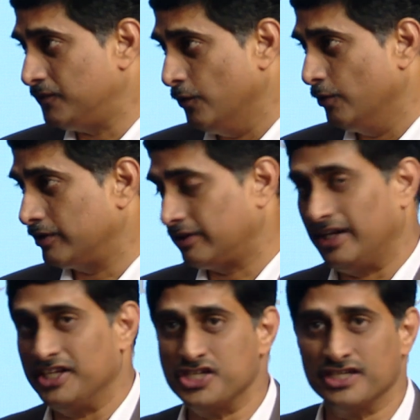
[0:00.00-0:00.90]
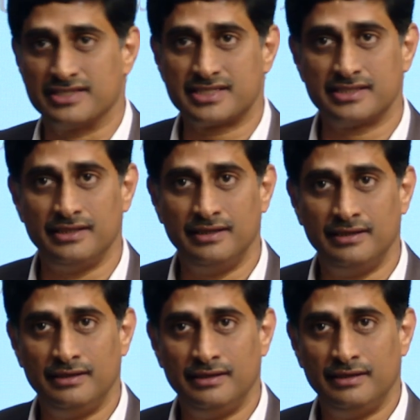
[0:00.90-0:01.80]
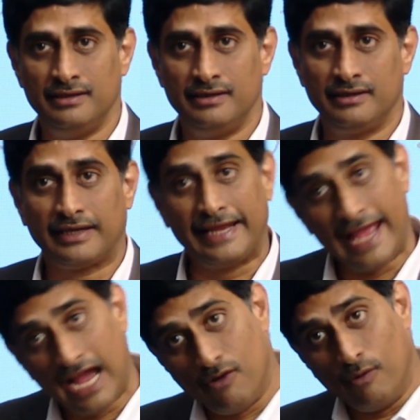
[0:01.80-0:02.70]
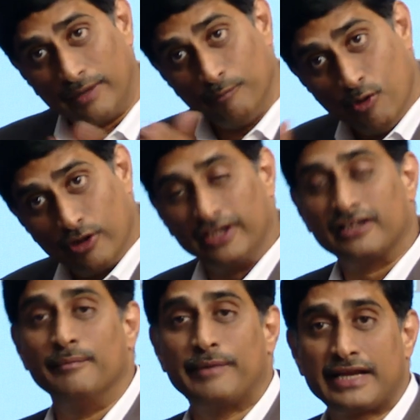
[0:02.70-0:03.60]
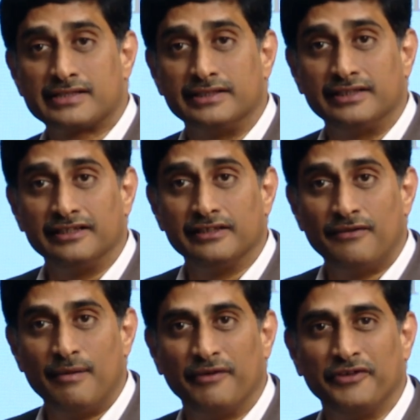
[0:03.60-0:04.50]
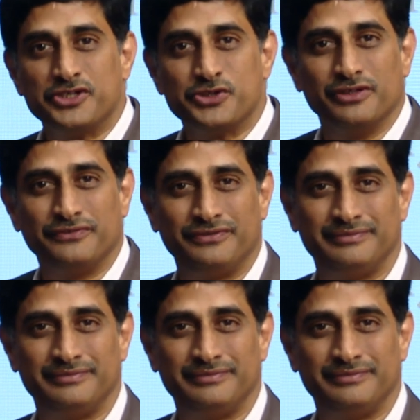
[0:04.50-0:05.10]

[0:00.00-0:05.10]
4 religions can have one more income tax return in the form of HUF.